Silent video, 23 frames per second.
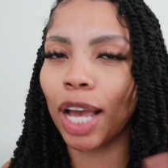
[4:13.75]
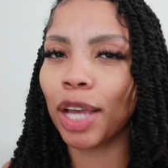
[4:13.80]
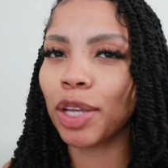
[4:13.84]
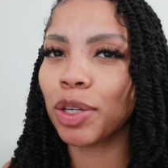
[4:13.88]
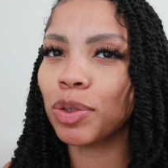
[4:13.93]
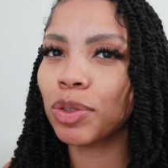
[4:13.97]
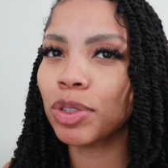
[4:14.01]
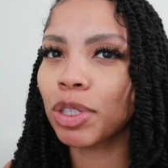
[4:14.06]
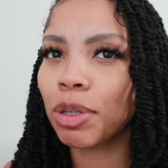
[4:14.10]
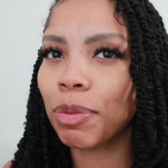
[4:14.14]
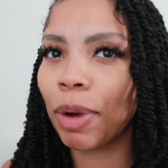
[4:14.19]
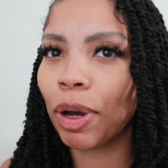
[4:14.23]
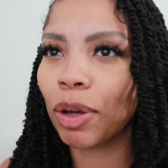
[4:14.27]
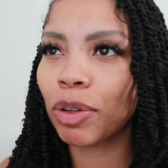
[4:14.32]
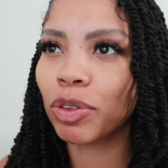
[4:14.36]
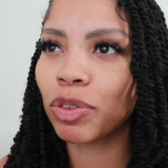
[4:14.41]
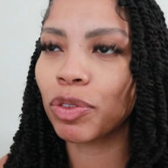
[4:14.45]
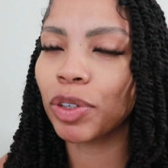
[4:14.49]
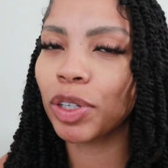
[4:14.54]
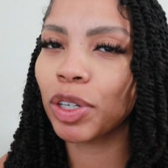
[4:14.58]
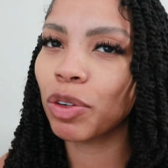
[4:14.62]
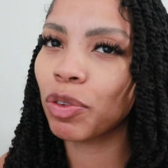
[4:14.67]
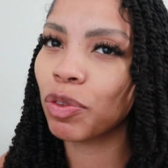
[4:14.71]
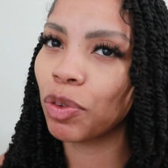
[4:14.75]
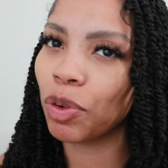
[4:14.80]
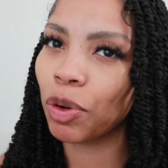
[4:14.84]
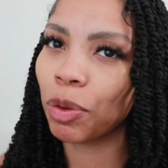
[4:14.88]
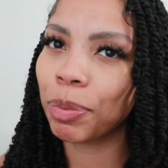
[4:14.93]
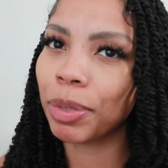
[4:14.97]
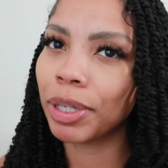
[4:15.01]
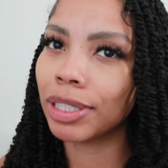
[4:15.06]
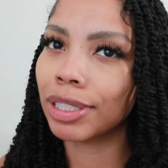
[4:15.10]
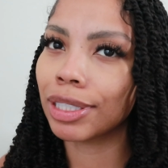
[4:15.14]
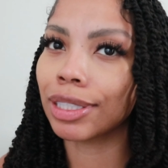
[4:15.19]
I used about 3 to 4
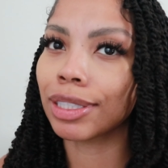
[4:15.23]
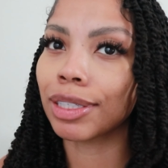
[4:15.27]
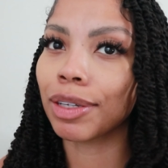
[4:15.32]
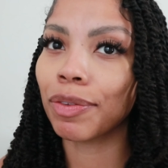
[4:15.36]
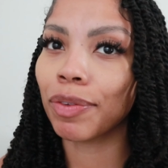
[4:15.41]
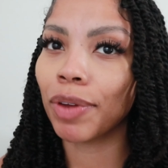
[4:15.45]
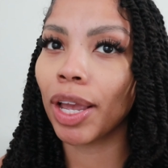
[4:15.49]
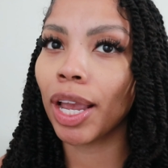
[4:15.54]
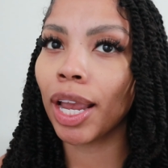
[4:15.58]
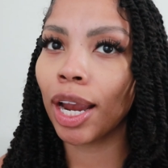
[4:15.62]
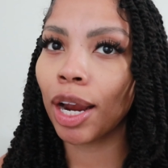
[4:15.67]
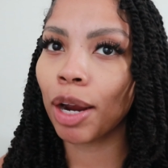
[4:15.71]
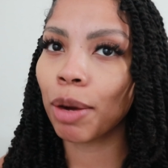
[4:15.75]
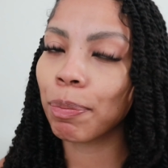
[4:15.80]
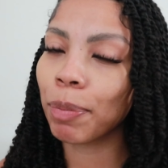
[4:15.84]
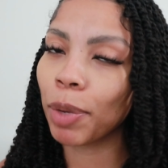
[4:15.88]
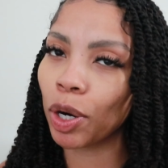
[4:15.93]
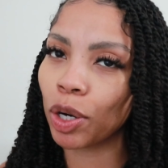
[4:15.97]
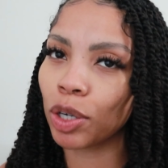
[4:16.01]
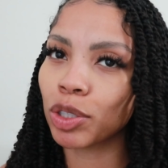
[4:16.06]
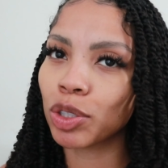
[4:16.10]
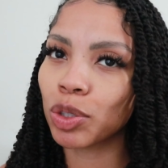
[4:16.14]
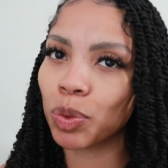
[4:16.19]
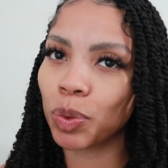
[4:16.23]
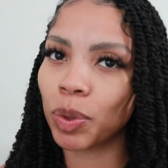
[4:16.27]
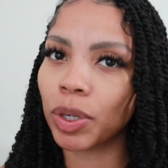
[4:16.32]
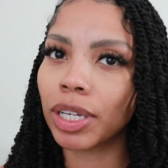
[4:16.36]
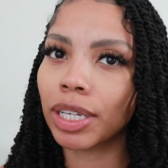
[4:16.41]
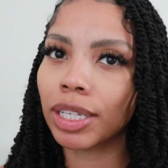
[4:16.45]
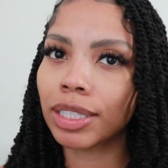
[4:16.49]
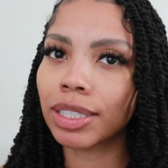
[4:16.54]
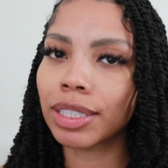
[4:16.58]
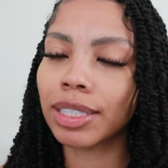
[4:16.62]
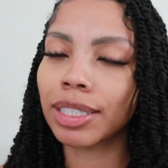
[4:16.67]
pieces of hair per
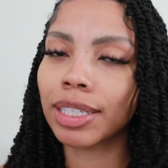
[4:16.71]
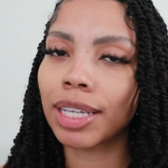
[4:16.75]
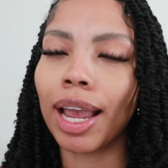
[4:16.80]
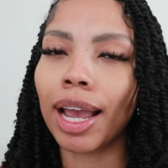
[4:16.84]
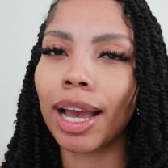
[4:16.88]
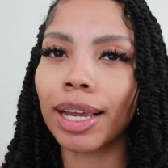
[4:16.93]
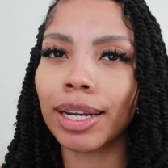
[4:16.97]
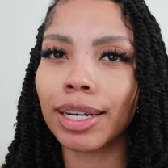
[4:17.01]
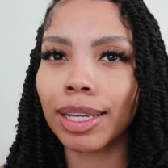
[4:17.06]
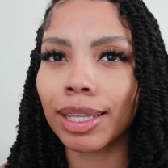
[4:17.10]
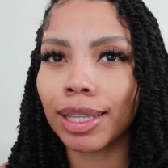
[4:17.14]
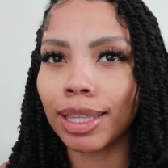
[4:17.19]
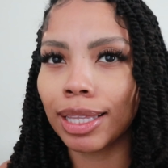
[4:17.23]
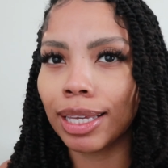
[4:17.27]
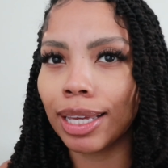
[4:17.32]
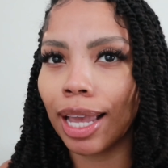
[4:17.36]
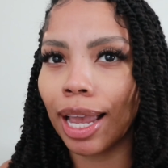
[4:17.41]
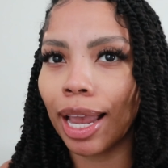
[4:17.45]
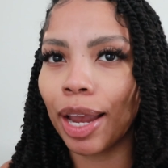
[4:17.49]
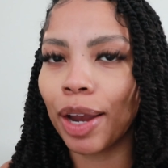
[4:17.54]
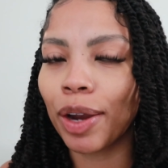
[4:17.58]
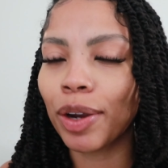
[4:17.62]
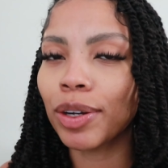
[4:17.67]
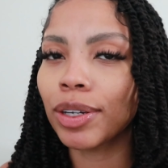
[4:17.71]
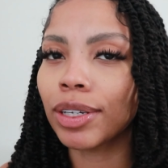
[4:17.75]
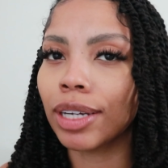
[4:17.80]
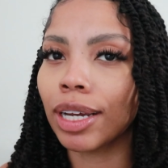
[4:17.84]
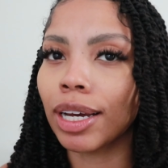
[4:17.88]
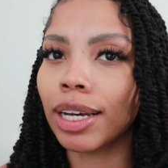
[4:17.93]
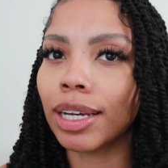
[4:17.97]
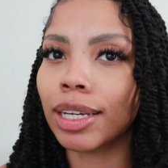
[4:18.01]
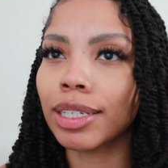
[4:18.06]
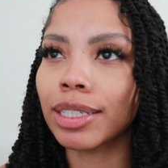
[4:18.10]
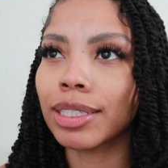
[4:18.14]
twist, and the hair
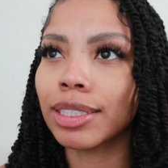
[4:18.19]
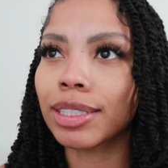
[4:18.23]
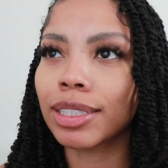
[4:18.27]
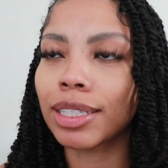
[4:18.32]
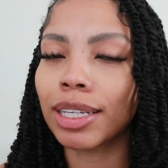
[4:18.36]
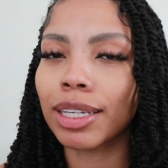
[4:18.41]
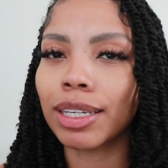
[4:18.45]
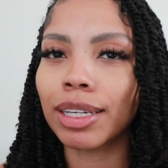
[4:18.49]
does